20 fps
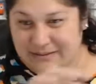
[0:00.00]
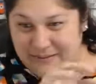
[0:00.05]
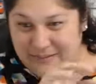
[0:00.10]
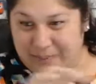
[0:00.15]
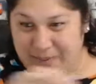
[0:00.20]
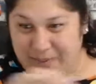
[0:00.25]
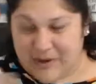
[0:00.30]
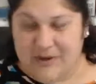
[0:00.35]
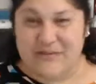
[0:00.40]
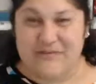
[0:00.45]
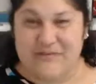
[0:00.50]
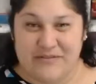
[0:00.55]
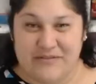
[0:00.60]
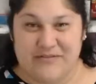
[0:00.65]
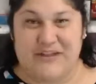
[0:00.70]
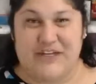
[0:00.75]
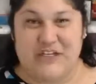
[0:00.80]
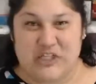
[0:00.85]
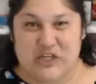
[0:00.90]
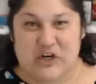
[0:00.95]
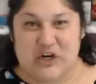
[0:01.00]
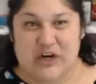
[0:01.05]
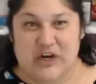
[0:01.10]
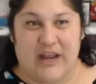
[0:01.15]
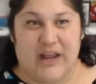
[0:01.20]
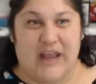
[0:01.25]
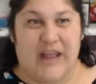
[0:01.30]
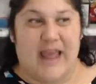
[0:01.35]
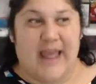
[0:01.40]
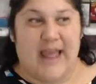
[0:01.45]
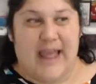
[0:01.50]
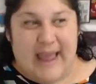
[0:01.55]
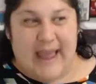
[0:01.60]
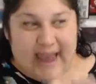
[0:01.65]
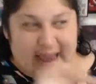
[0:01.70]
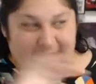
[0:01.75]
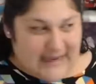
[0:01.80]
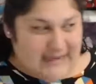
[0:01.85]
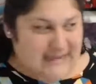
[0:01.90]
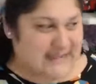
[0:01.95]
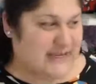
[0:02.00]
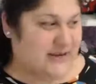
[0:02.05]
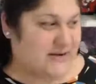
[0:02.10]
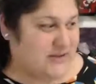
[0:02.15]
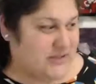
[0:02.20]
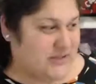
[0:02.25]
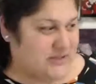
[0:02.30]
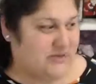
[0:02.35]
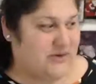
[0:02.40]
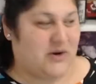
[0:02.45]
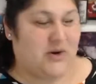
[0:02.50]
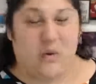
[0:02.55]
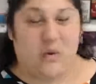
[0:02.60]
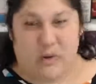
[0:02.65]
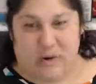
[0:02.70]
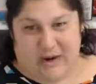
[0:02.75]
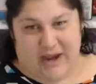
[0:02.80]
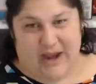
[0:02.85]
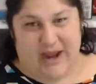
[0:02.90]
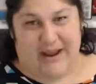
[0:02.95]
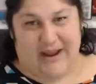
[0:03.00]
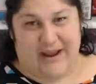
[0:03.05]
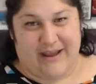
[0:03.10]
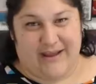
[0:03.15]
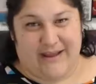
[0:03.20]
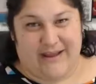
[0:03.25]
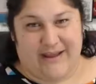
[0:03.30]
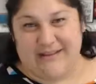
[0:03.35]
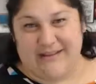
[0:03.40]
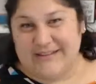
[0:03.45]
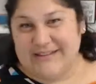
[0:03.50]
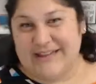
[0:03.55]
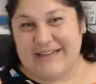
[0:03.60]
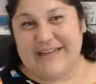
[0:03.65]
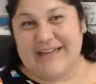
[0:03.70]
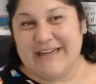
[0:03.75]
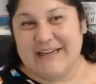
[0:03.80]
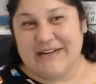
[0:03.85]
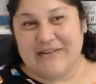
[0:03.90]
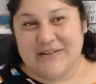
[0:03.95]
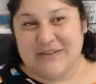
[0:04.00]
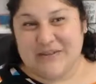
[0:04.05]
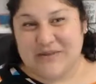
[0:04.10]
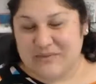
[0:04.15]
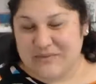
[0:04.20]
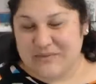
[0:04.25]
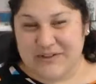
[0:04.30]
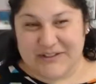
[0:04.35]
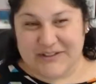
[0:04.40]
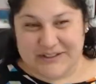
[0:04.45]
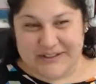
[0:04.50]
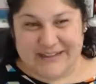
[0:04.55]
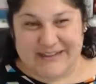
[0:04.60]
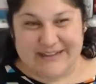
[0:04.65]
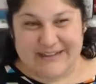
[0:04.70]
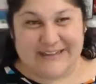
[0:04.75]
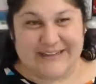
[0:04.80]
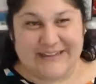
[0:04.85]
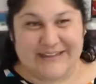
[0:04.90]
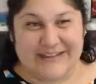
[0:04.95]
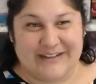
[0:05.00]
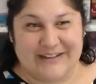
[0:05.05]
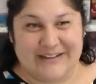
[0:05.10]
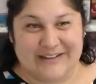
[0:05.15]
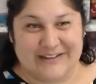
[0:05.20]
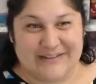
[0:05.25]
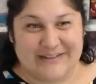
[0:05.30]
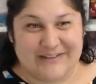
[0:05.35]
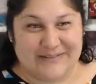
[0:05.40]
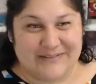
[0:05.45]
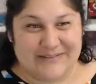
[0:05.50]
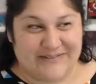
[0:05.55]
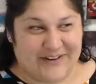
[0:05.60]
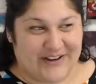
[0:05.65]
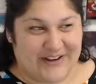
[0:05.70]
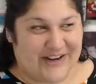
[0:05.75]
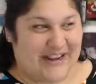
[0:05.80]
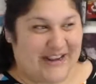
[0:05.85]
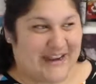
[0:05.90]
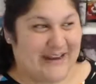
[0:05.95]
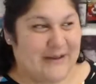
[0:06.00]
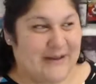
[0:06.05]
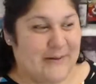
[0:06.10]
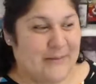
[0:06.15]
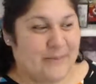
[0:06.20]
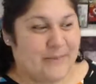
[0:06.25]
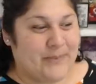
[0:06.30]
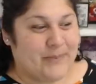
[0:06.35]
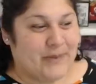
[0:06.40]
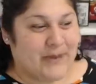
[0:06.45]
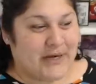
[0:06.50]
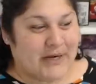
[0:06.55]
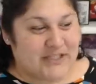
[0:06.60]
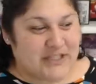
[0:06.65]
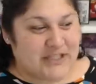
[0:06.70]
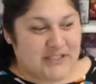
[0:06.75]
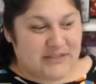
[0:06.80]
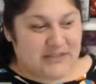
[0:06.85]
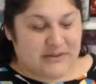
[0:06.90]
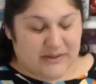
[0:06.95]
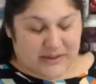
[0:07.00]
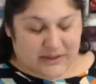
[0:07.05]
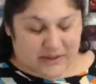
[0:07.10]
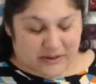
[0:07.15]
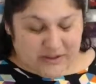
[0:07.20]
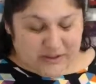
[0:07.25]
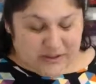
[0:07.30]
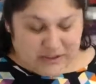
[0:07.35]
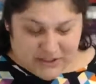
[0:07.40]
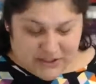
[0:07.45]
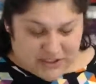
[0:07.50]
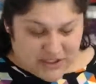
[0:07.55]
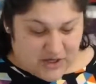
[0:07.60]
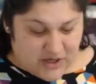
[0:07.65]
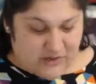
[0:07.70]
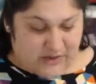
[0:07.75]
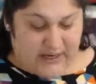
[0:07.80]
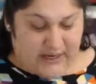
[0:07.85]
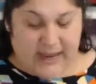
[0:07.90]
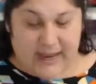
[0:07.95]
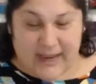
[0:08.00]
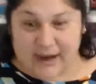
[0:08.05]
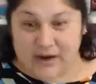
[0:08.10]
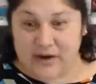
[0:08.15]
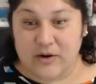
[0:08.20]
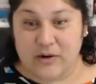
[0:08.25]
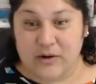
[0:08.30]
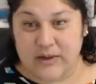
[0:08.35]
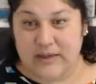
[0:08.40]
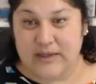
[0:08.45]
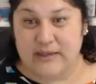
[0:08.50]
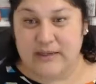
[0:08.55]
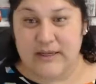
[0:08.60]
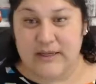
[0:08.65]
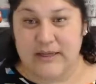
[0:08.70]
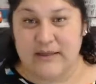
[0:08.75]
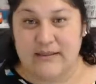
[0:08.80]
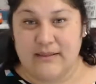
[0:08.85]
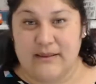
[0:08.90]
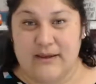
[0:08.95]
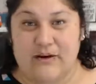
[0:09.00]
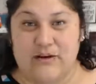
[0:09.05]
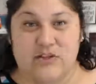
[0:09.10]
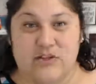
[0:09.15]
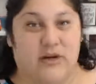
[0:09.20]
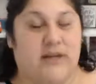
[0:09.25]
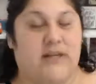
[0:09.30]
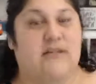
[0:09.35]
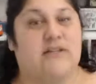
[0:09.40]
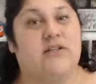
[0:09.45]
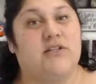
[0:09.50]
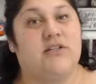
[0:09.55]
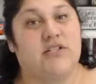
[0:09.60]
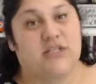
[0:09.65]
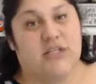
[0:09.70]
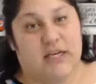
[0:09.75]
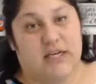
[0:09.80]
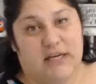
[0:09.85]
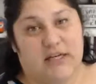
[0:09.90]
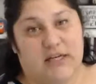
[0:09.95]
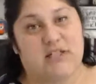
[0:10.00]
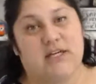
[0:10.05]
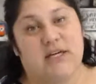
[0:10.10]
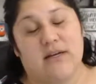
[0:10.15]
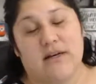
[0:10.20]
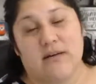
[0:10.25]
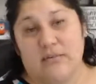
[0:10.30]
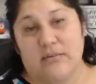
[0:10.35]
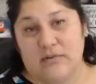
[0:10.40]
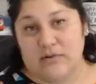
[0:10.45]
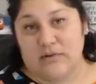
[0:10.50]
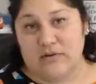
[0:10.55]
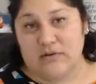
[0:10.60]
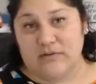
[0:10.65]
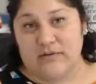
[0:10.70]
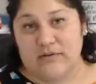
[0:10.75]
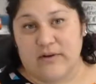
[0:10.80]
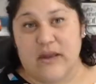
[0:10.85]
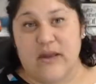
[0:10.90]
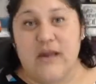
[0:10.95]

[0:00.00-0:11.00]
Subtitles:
part of the feature as I was recording. Like, it was really funny, but it just goes to show like how quickly they're trying to change and improve